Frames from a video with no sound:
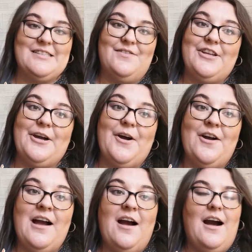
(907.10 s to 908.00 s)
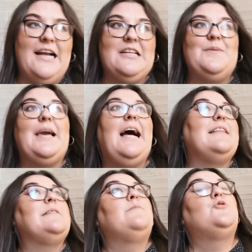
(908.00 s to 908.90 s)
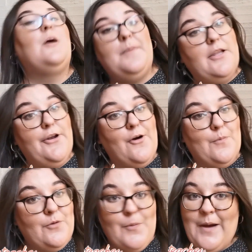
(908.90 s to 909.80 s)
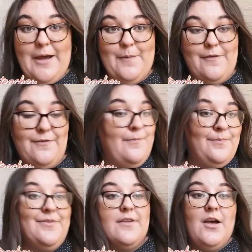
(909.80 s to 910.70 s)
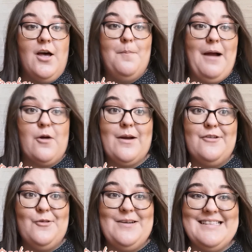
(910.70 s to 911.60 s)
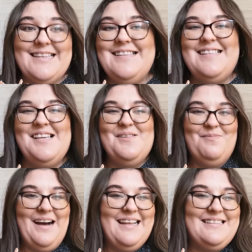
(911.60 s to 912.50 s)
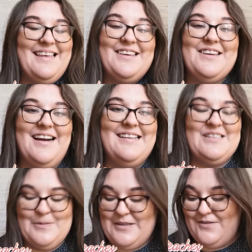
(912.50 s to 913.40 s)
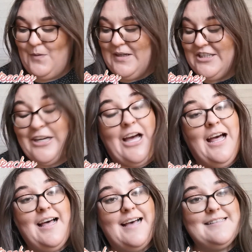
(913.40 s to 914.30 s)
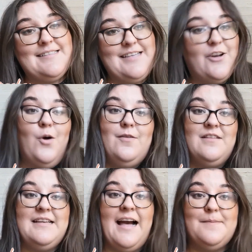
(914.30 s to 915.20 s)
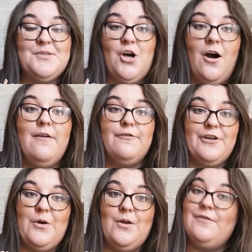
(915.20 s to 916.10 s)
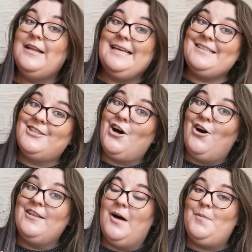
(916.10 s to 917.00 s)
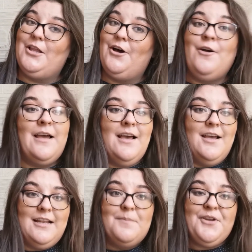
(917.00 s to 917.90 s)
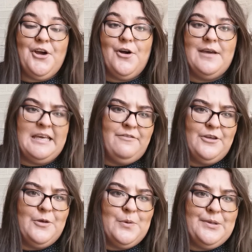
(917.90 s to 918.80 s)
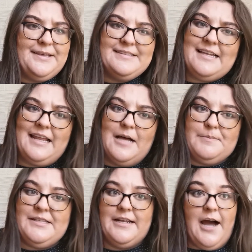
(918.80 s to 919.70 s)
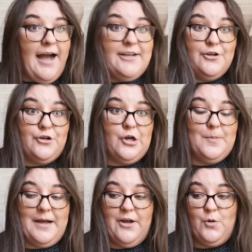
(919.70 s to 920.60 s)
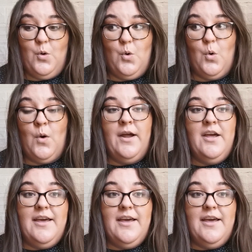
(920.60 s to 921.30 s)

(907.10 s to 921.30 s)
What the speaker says: this video. I know we had some trouble along the way with background noises, but thank you guys so much for watching. As I said, all of the apps are free, all of the links are down below. Let me know if you use any apps that I don't know about, or